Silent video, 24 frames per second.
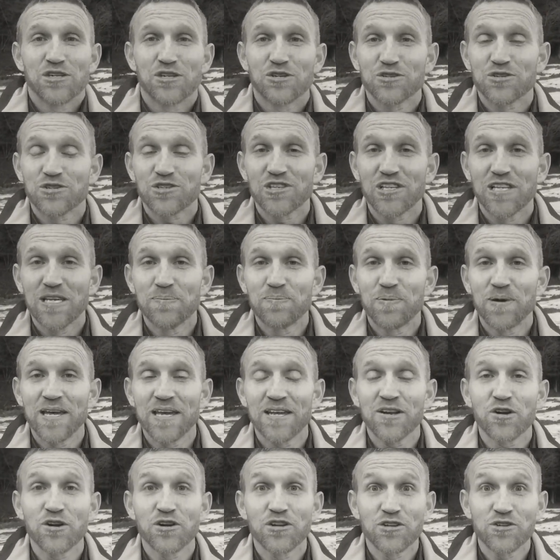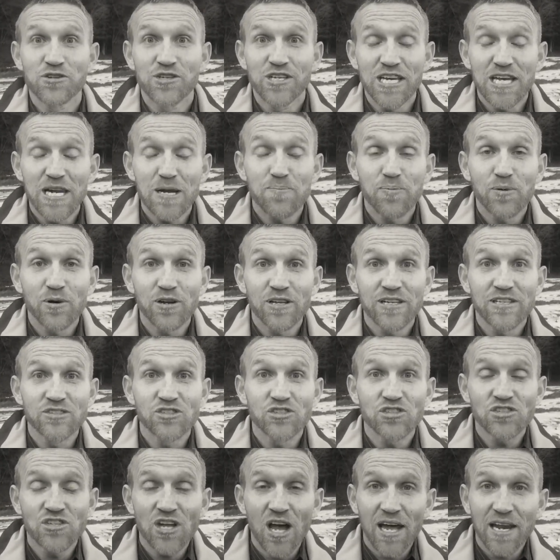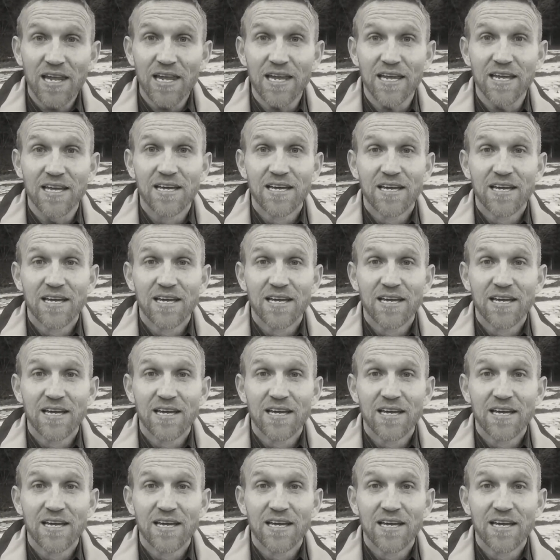Do you sleep in or do you get up early and study?